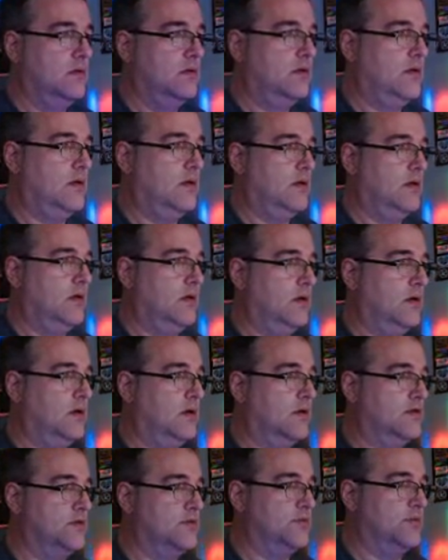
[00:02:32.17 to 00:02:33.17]
And
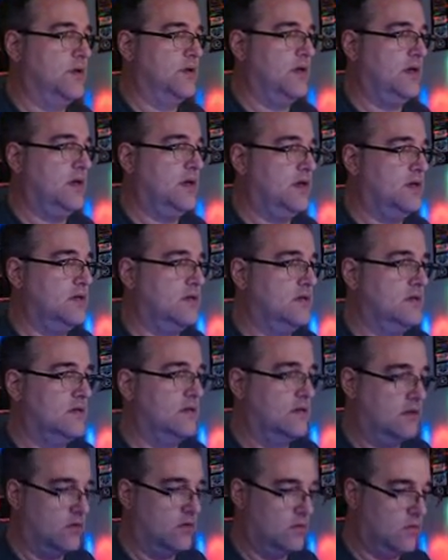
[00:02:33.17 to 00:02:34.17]
I'll just play as
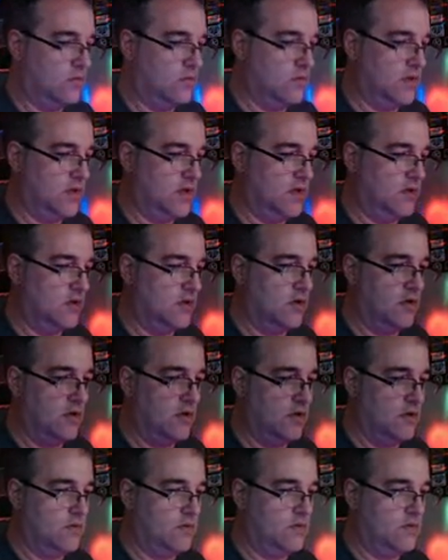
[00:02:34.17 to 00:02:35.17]
good old Leonardo.